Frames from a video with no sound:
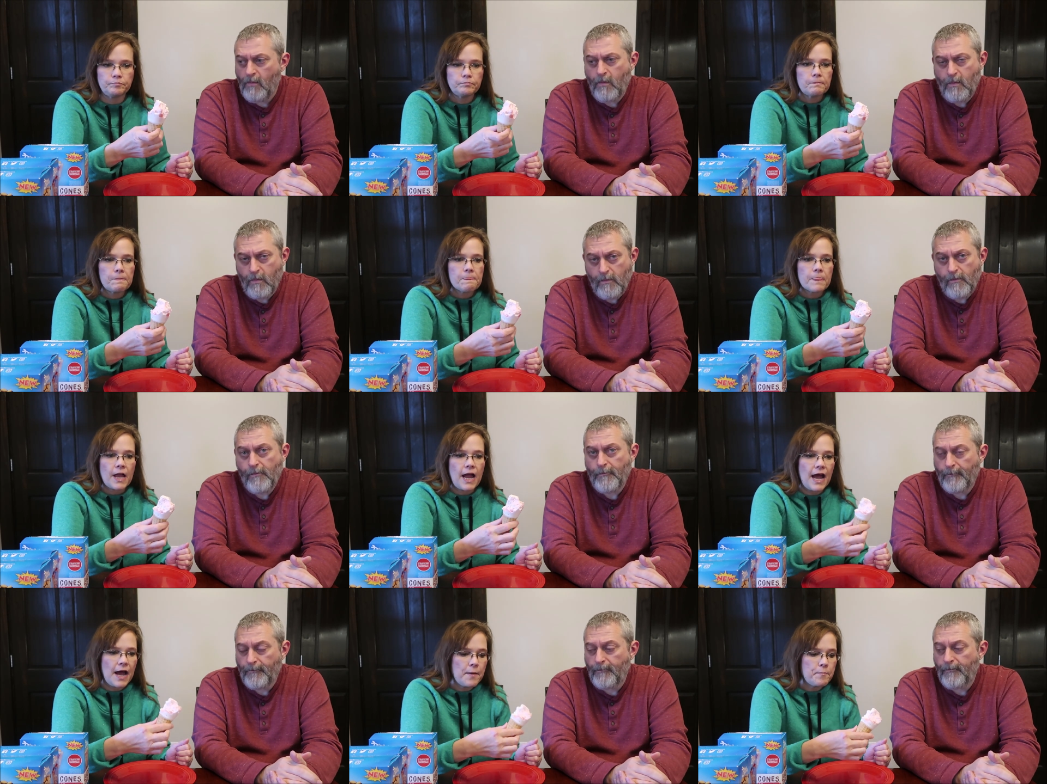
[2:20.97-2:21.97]
Speaker 1: Mm-hmm.
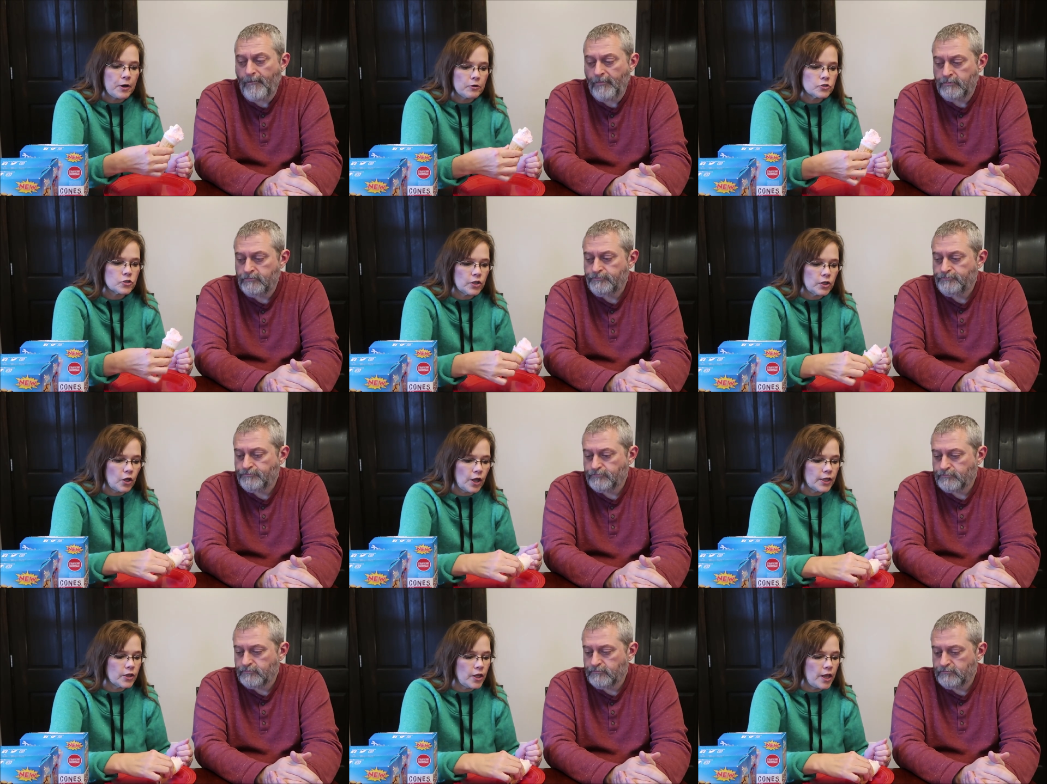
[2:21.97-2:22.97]
I personally
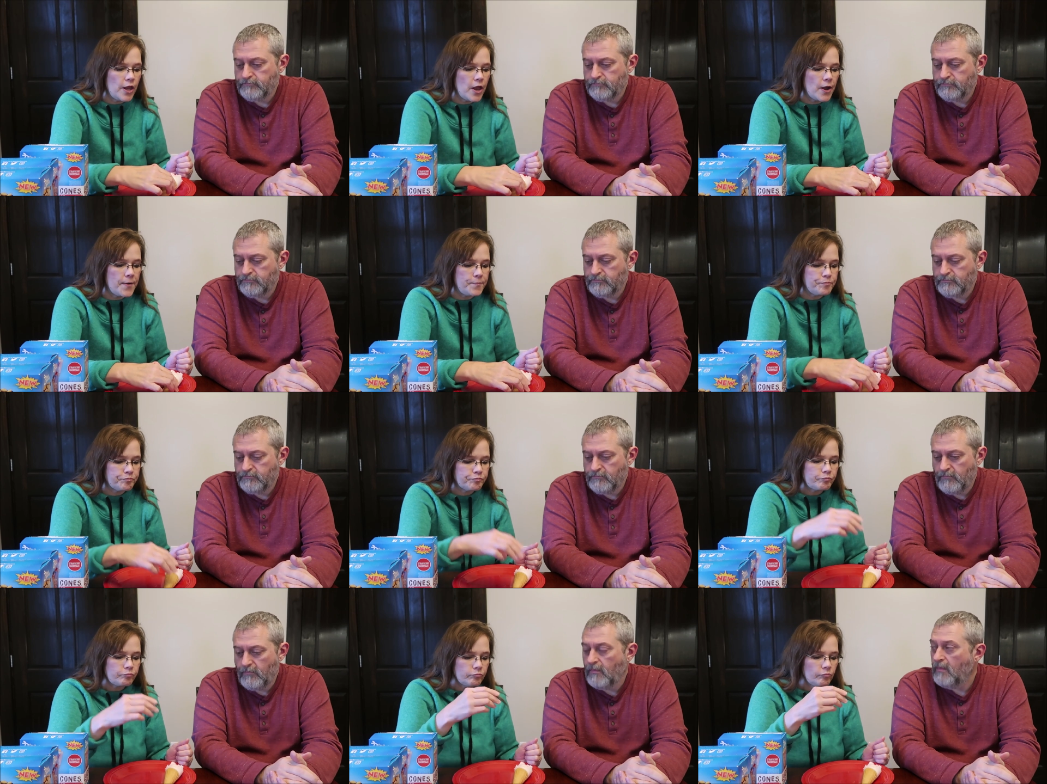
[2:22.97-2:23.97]
like the. Um,
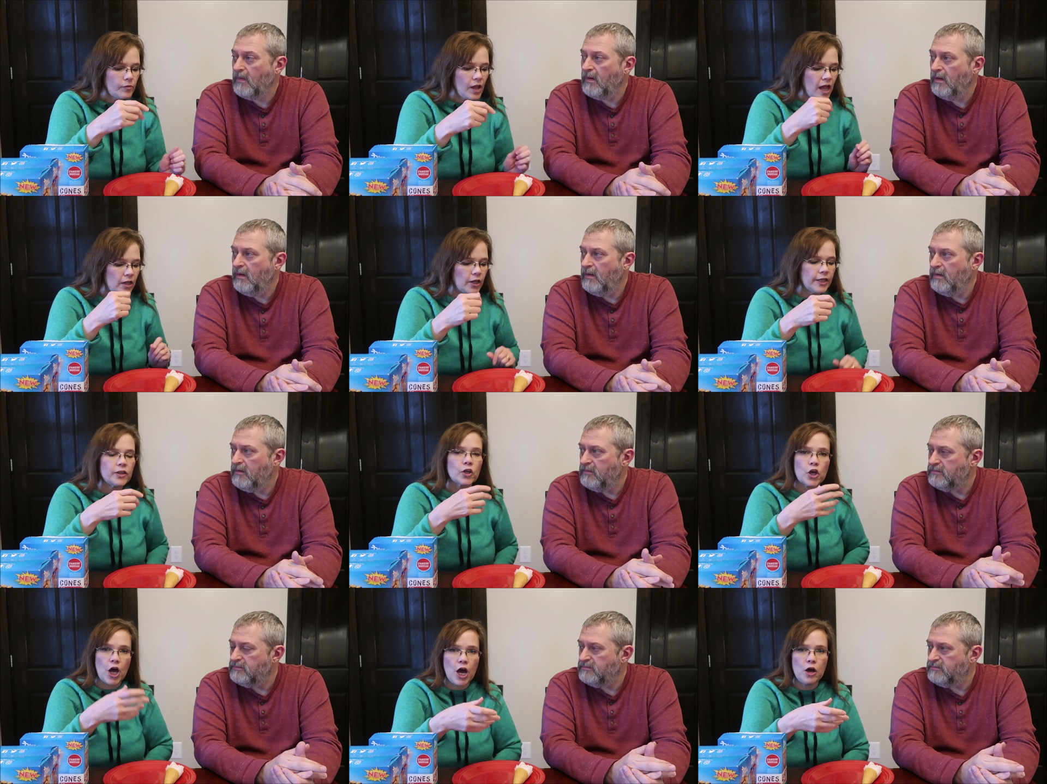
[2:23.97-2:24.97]
I like the
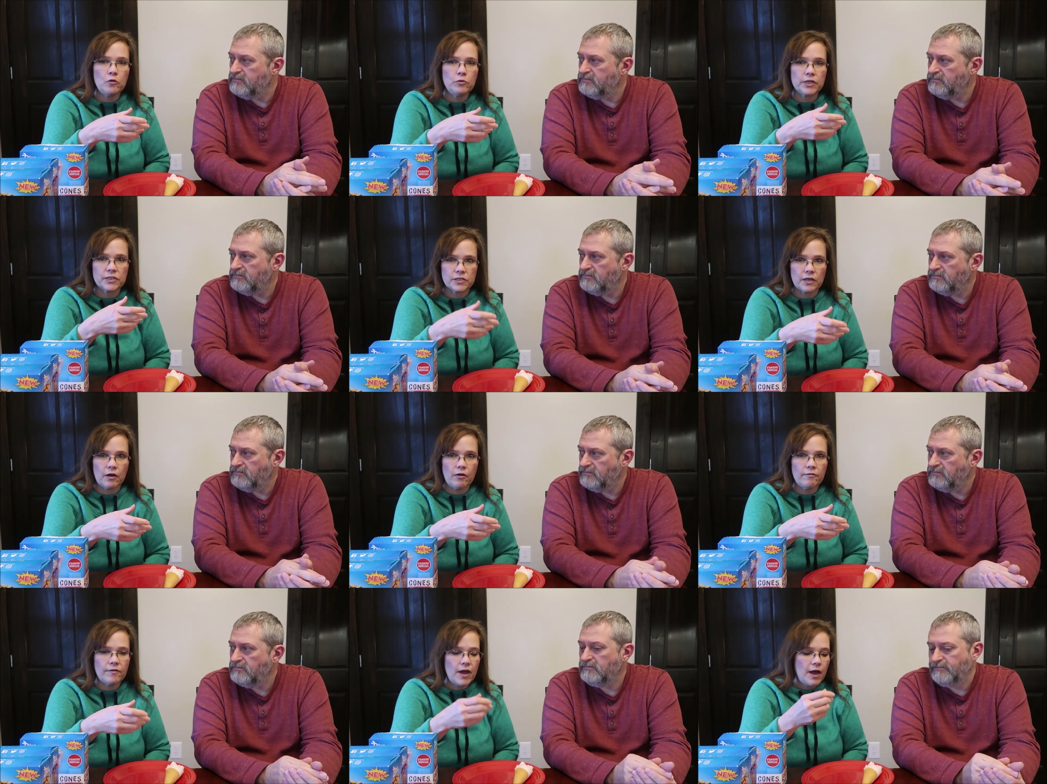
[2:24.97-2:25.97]
cone
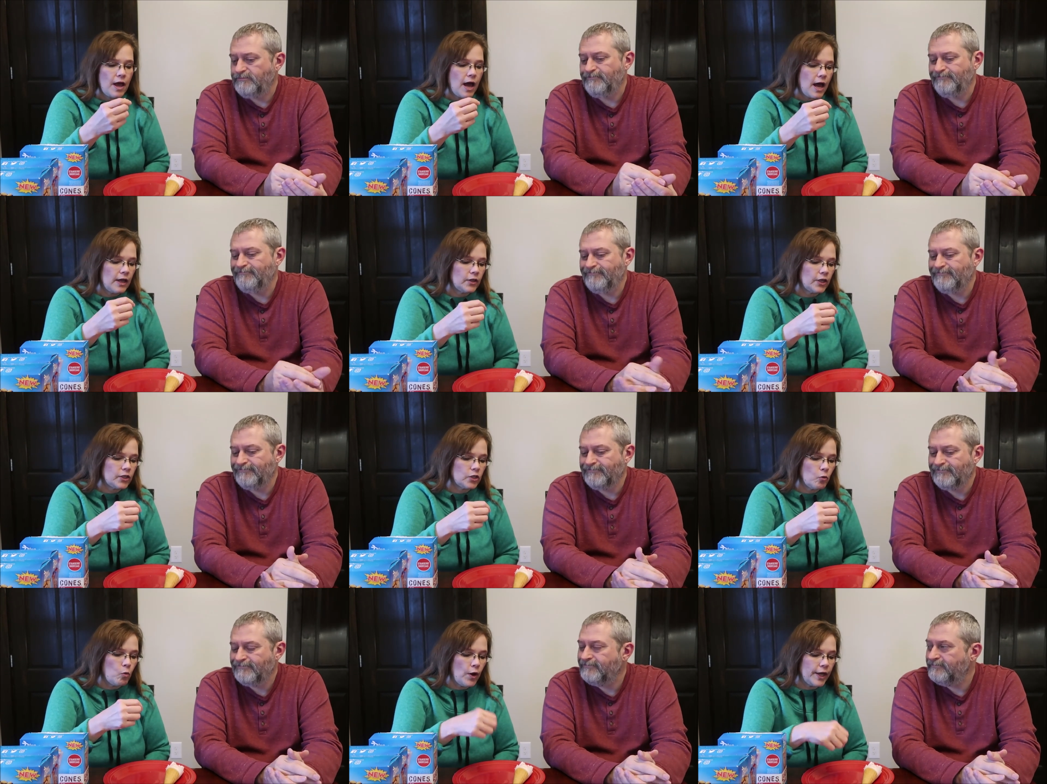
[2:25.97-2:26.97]
itself. Mm-hmm. I like
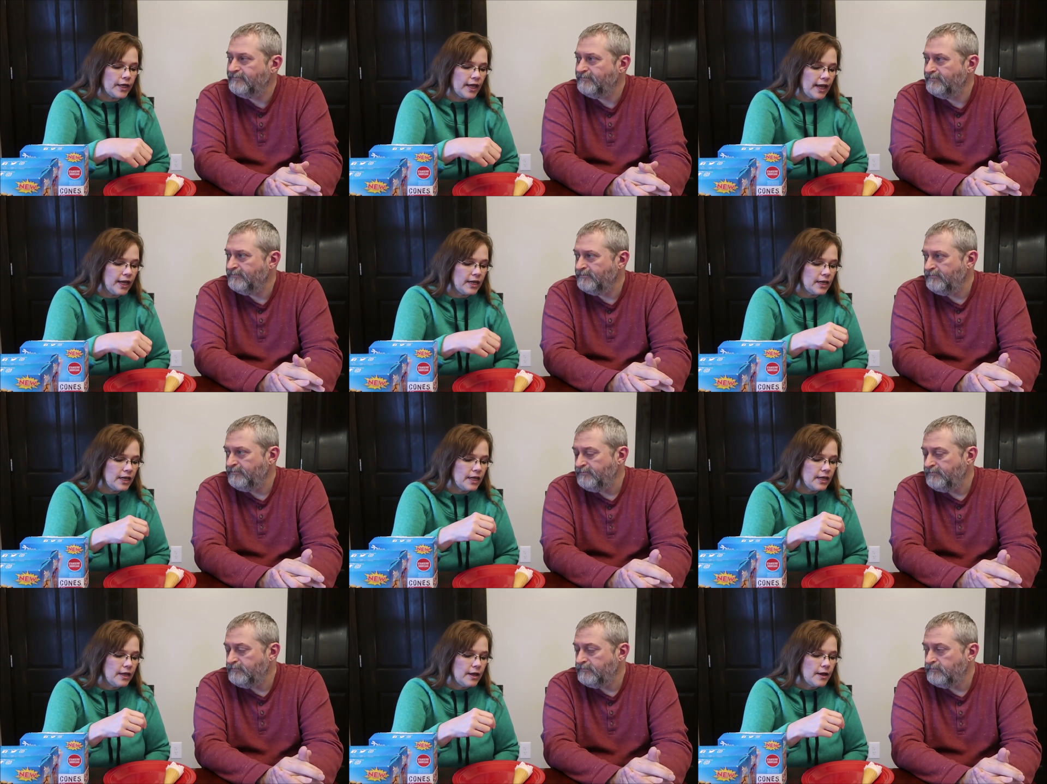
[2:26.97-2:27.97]
the white
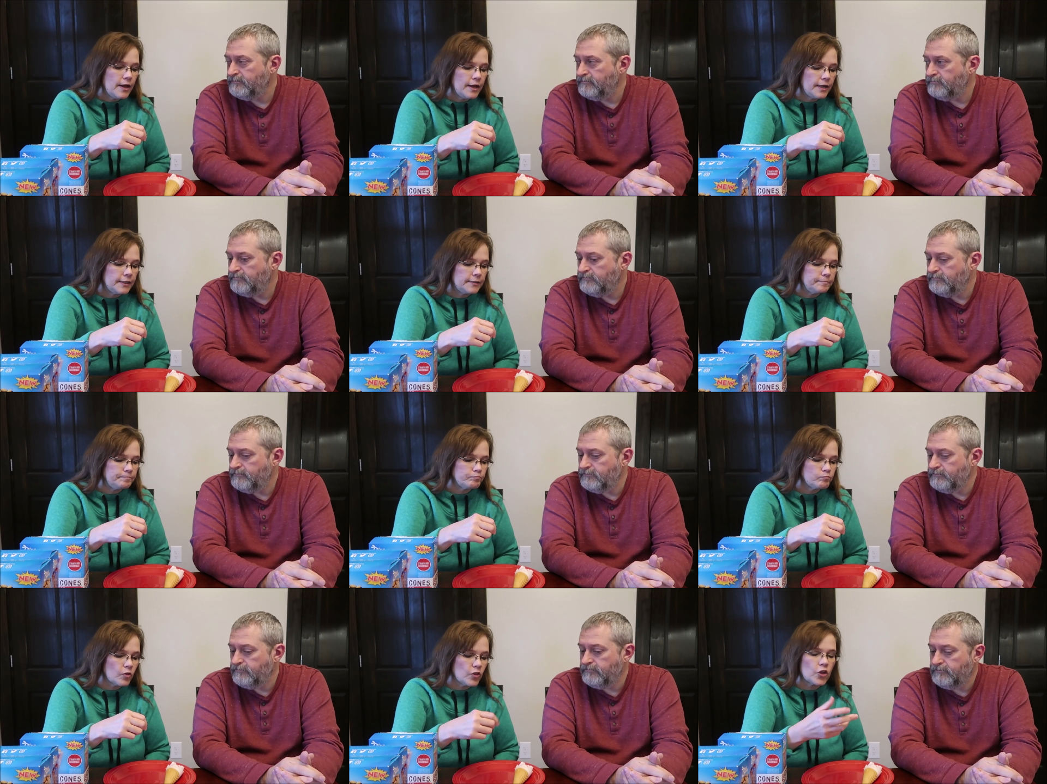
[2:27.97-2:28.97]
candy.
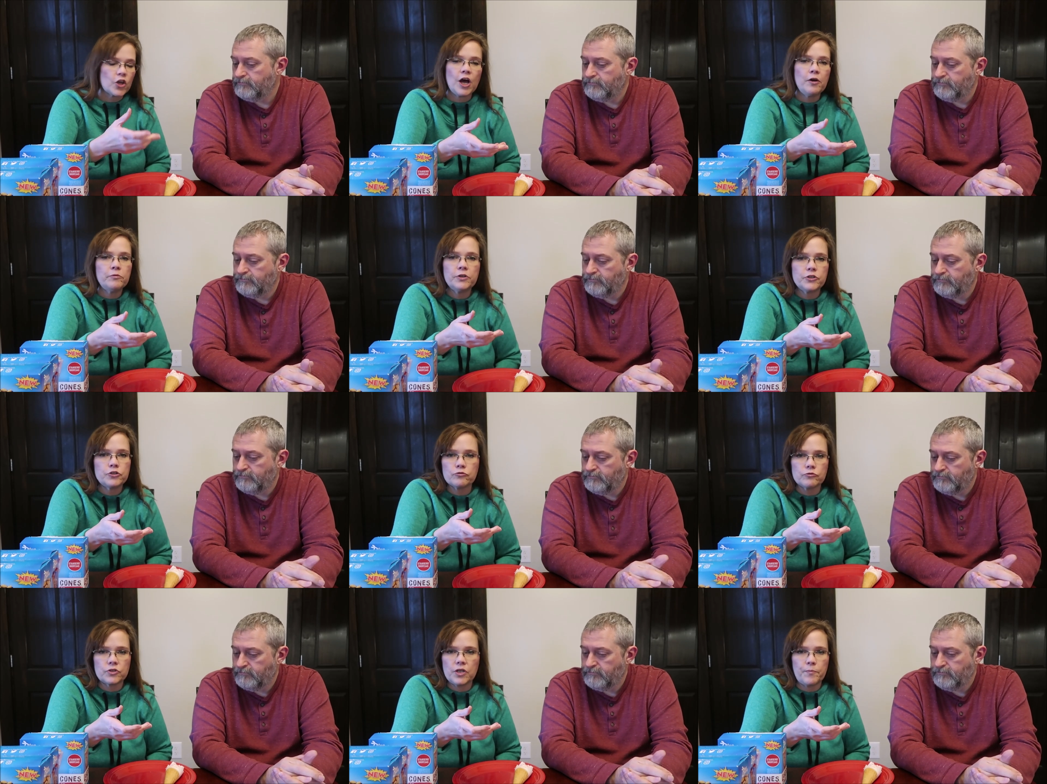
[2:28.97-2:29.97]
Um, the cone is
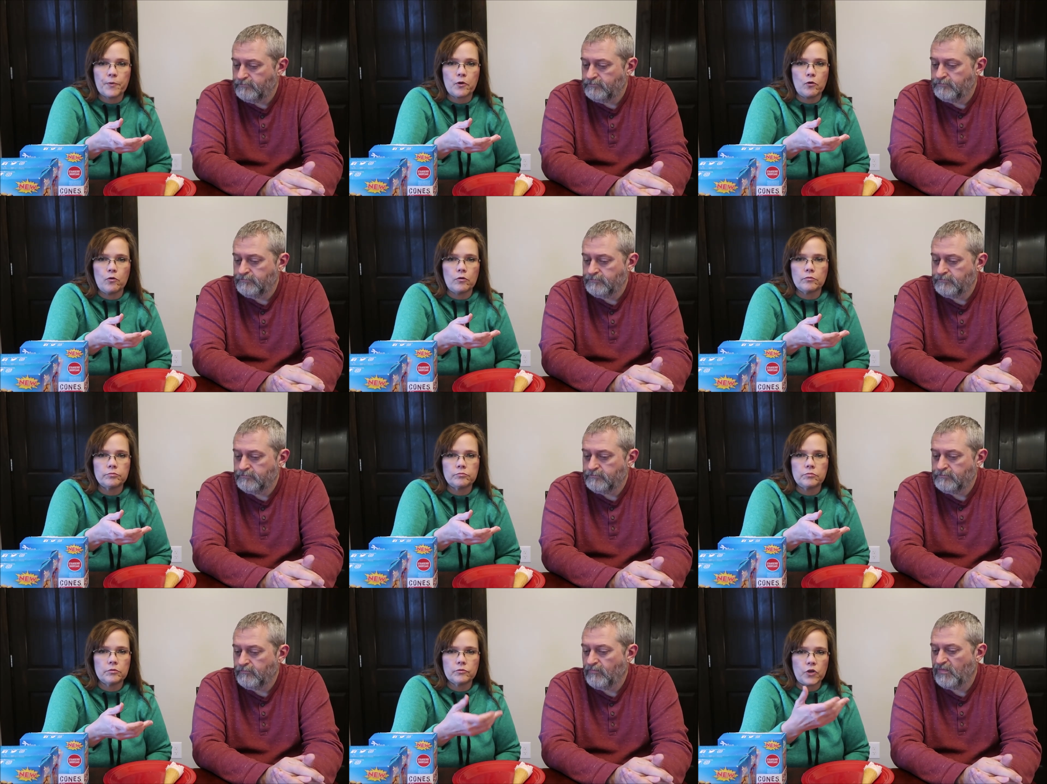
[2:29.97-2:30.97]
your typical
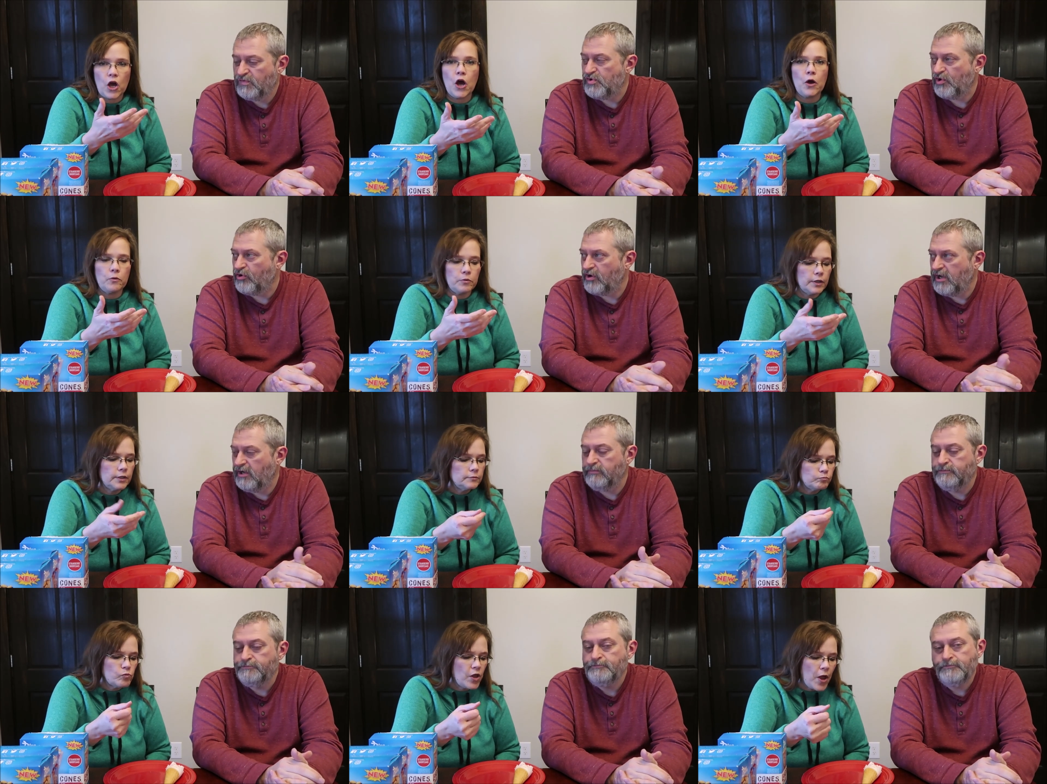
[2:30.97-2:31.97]
cone. cone.
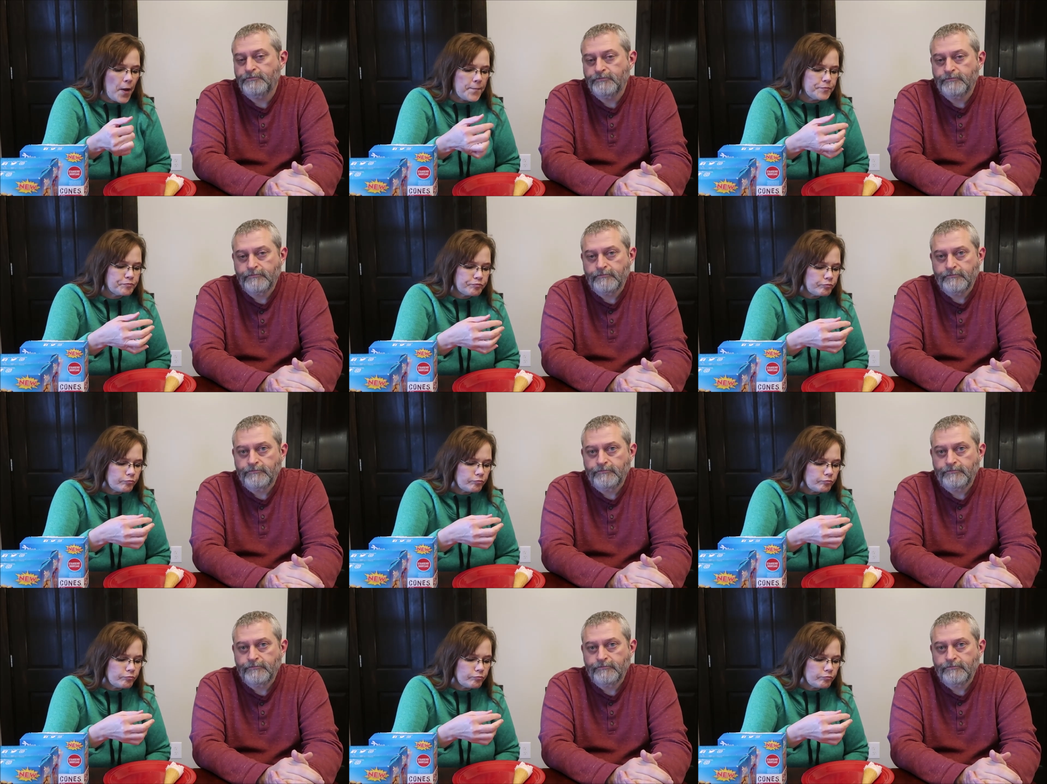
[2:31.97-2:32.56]
Yeah.